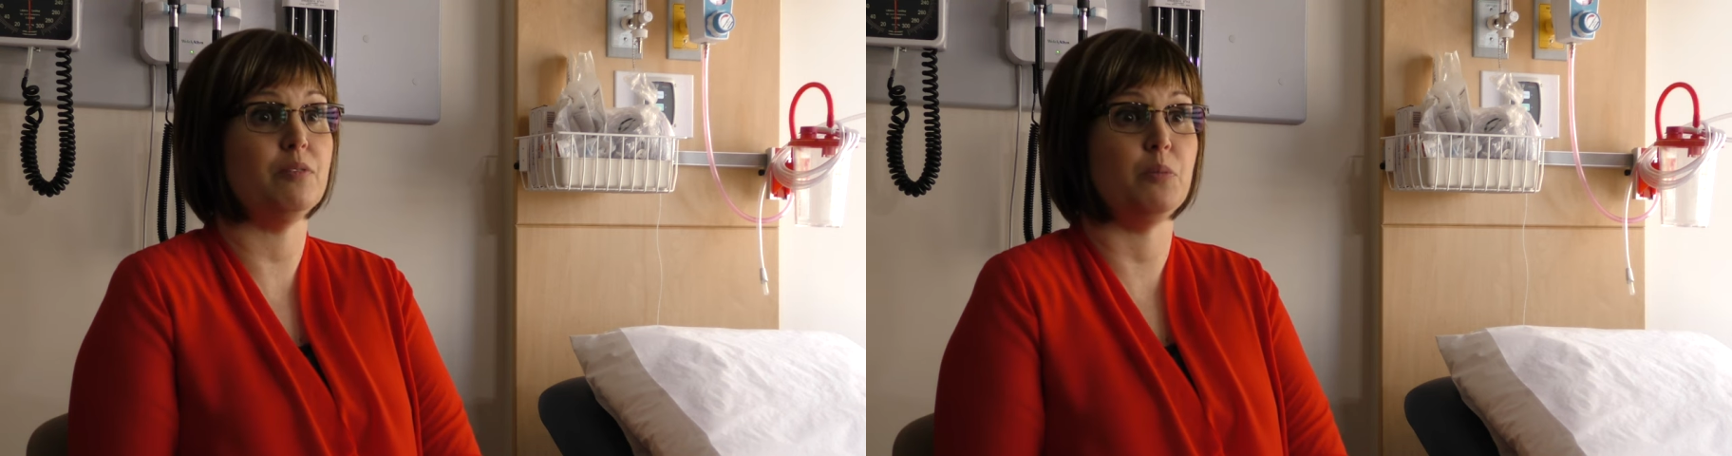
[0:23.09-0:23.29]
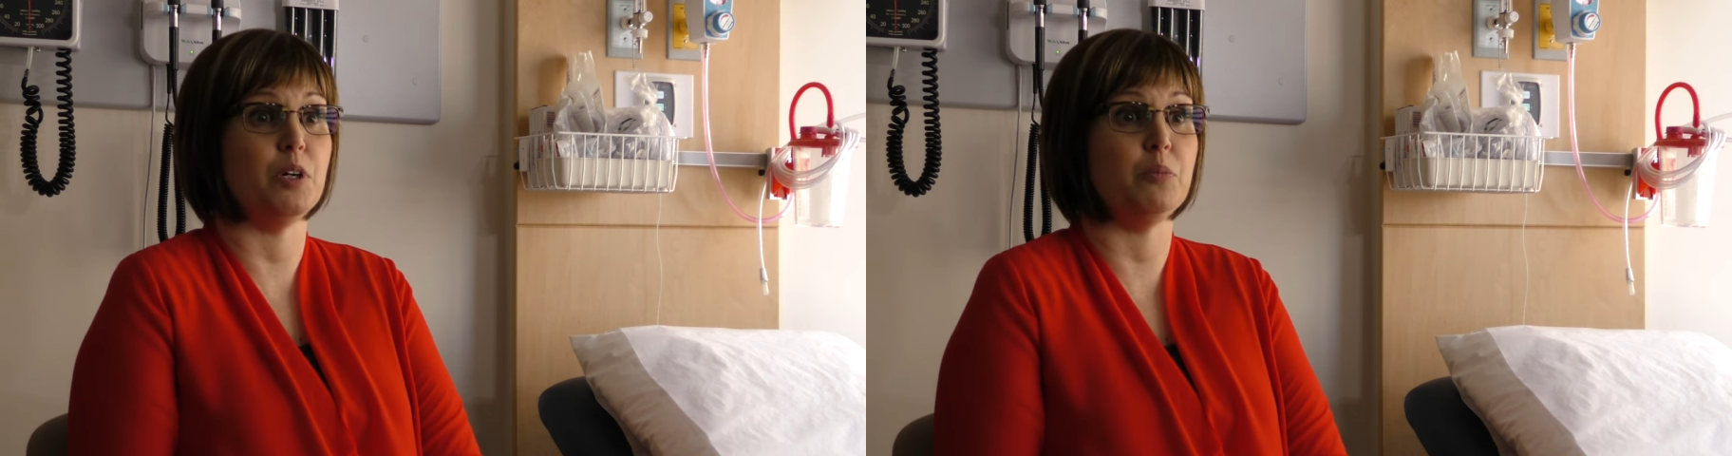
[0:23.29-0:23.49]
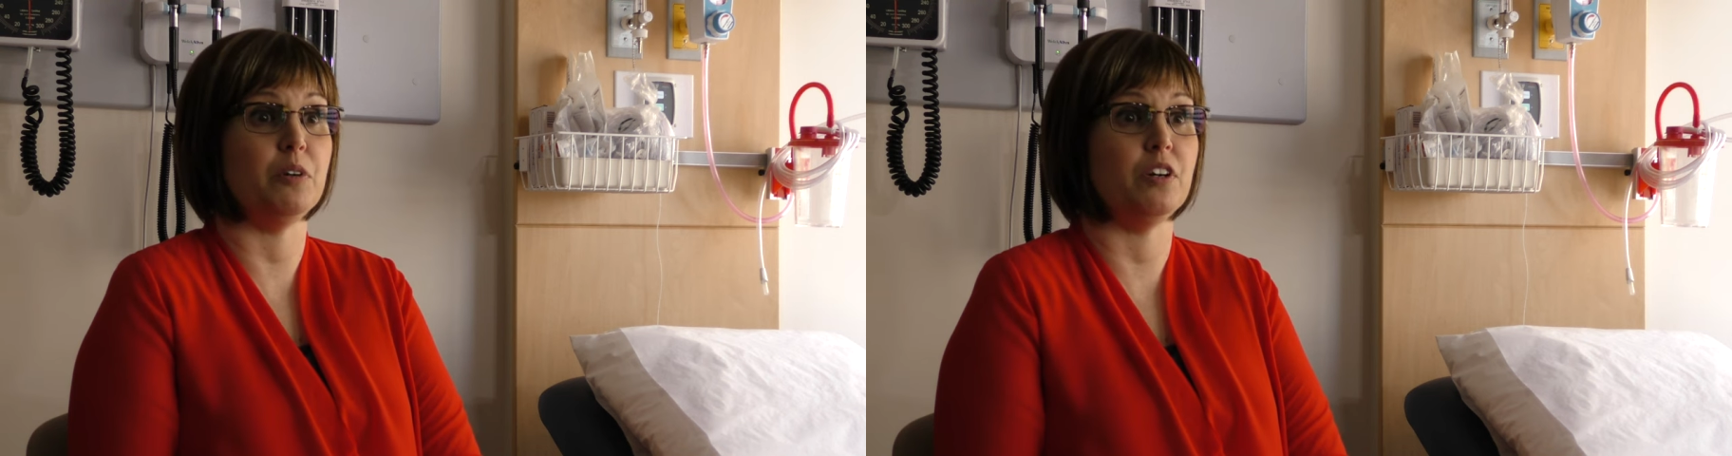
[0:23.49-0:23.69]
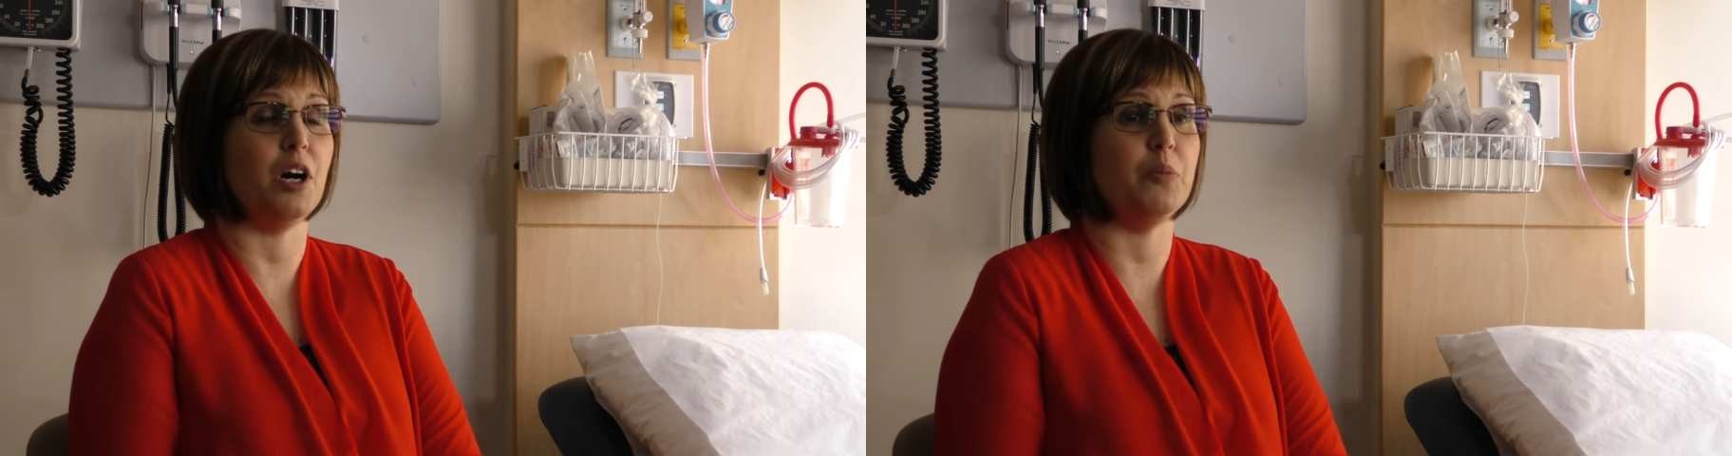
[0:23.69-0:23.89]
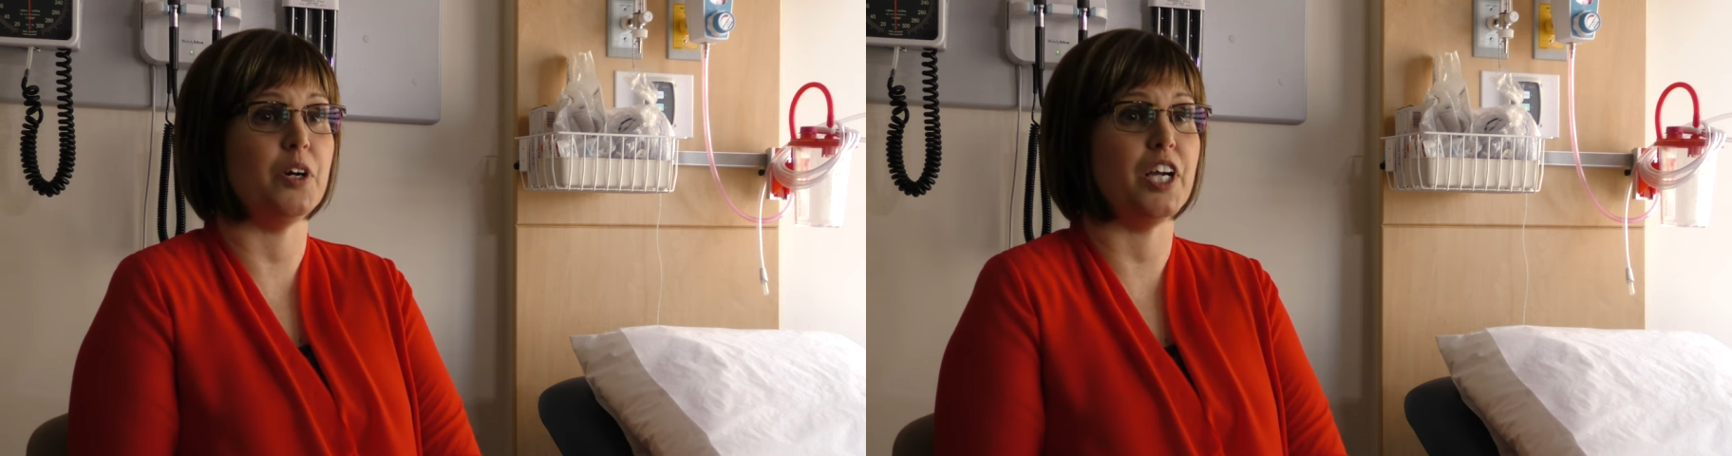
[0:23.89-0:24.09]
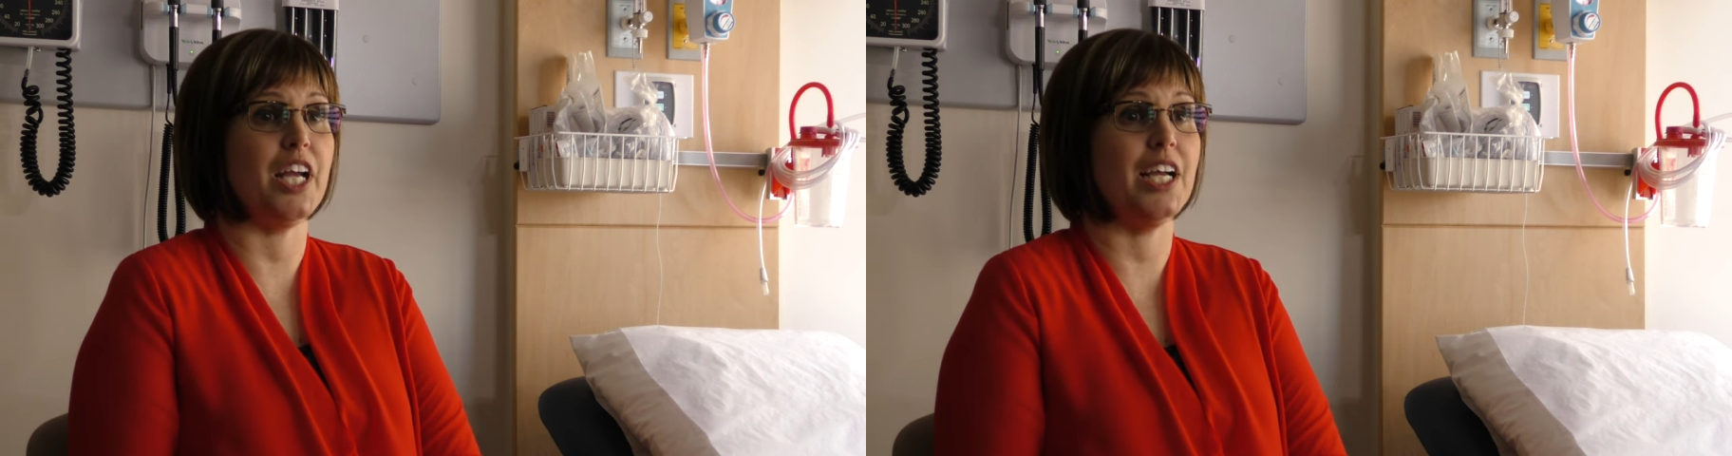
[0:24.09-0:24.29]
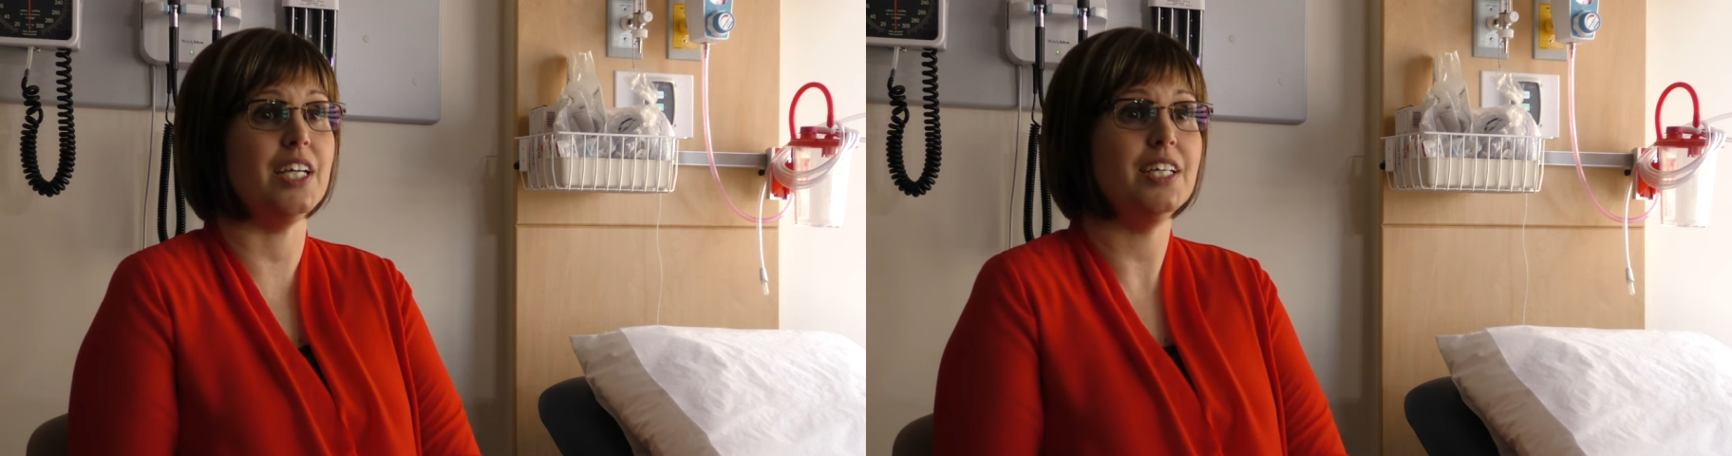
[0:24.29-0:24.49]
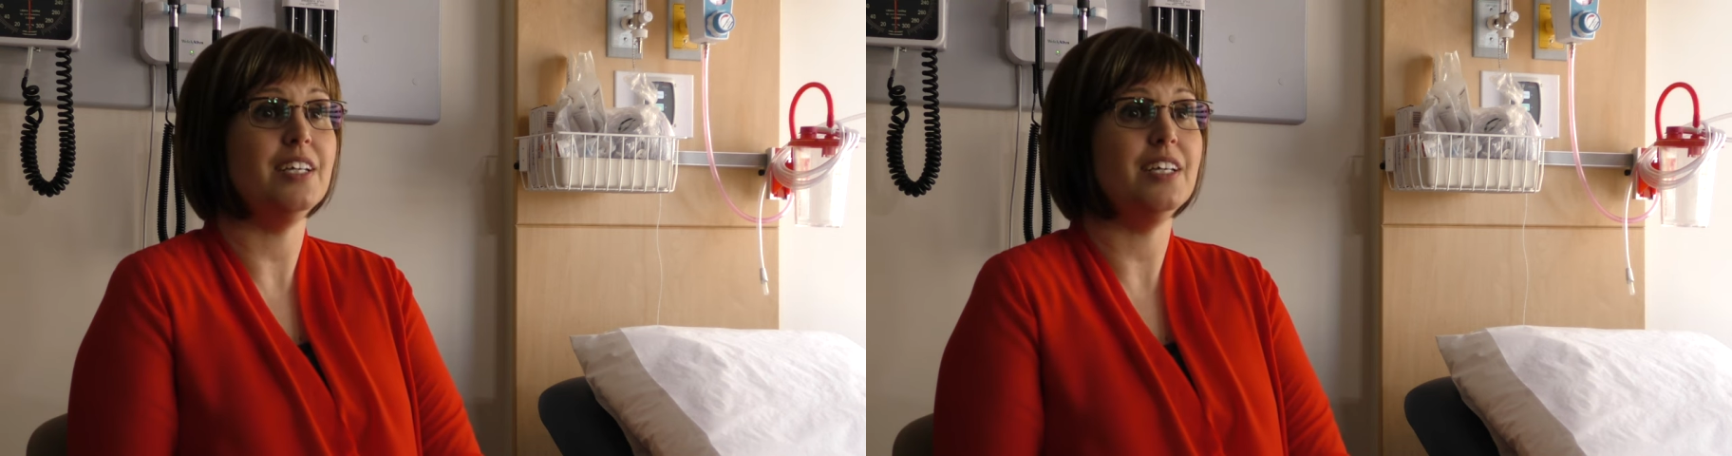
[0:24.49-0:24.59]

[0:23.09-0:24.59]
were not working.